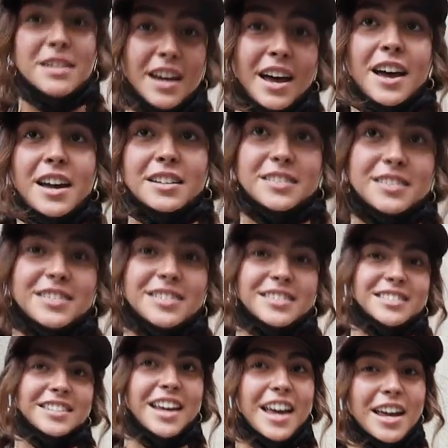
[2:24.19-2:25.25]
dad's.
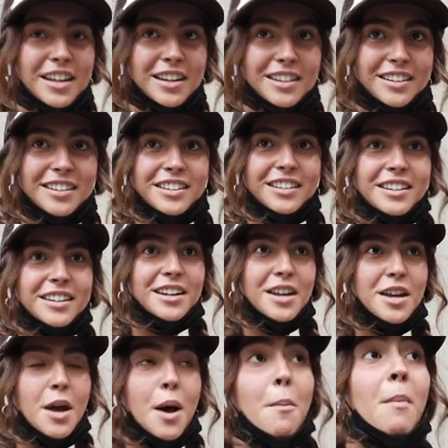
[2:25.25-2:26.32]
And where's and your hat from?
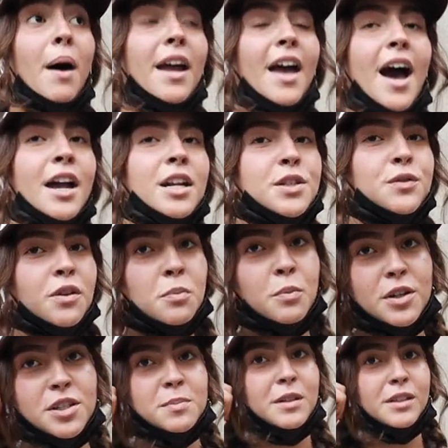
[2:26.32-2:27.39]
My hat is from
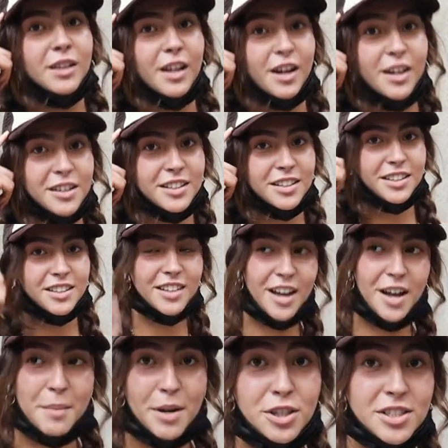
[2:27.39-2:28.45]
Wish Me Luck.
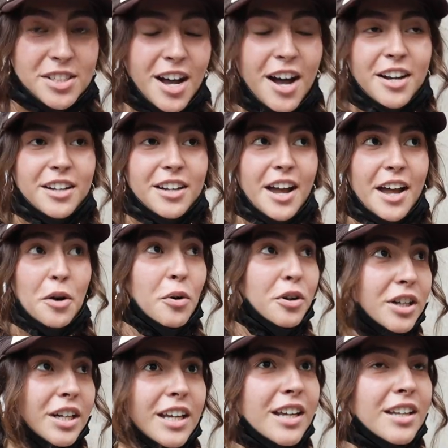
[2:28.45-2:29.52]
Um, I just got it. I
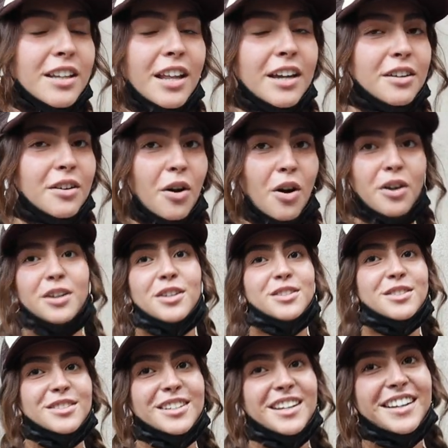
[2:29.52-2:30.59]
ordered it in like August. I
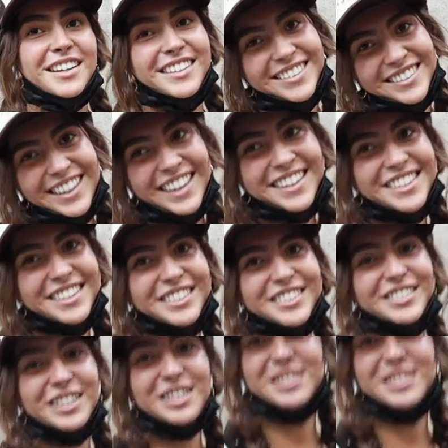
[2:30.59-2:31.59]
really like it. Thank you. I